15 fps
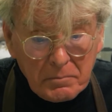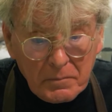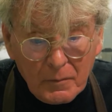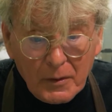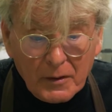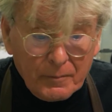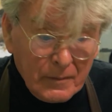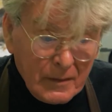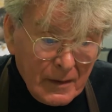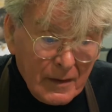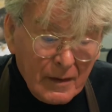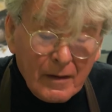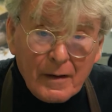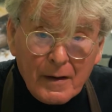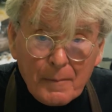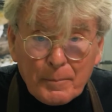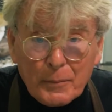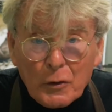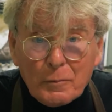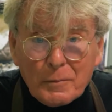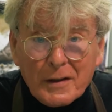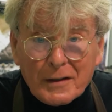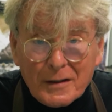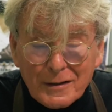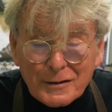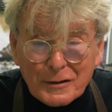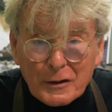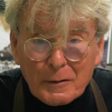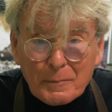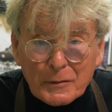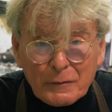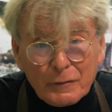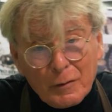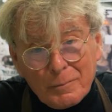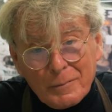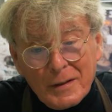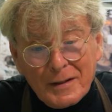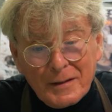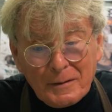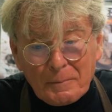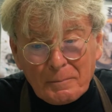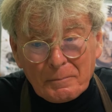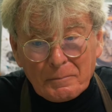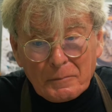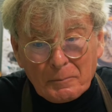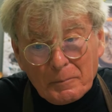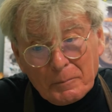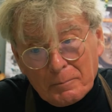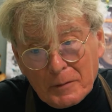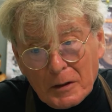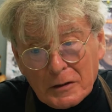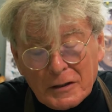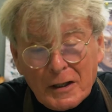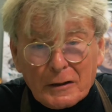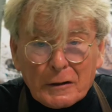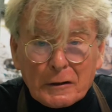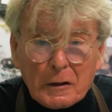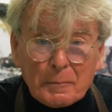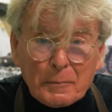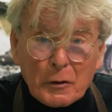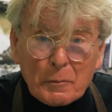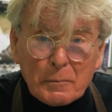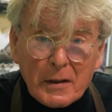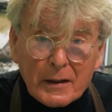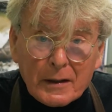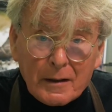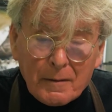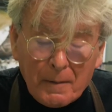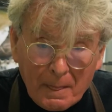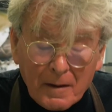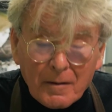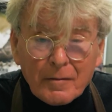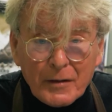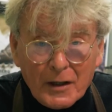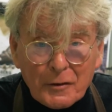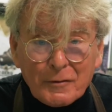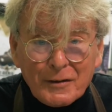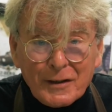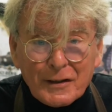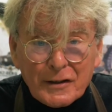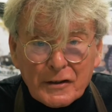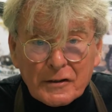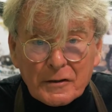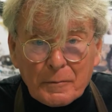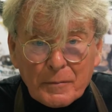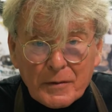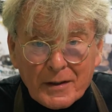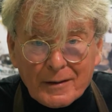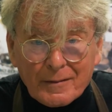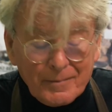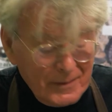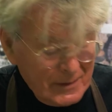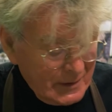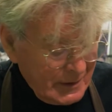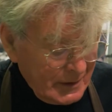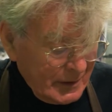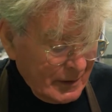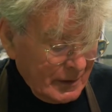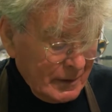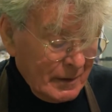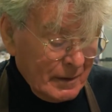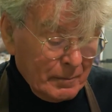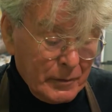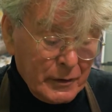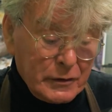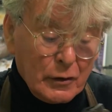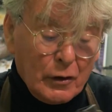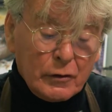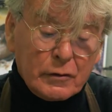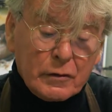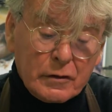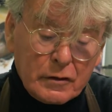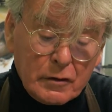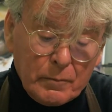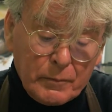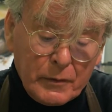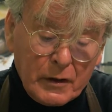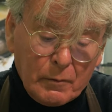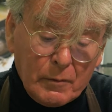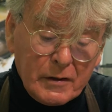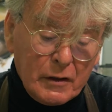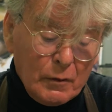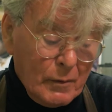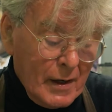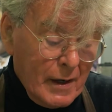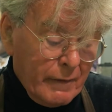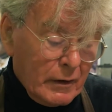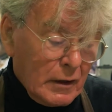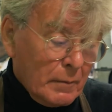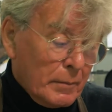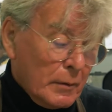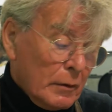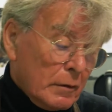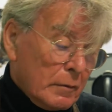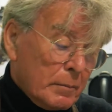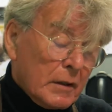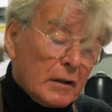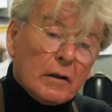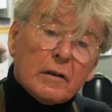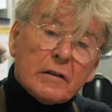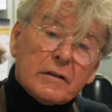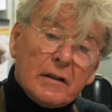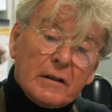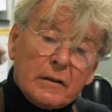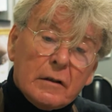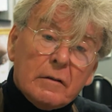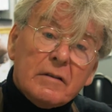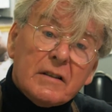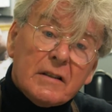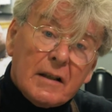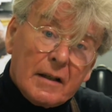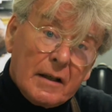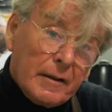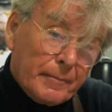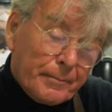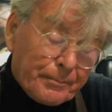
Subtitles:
Well, in boot making terms, and for me, a technical boot maker, that really is something. But it's also something when you're wearing a boot, because they do say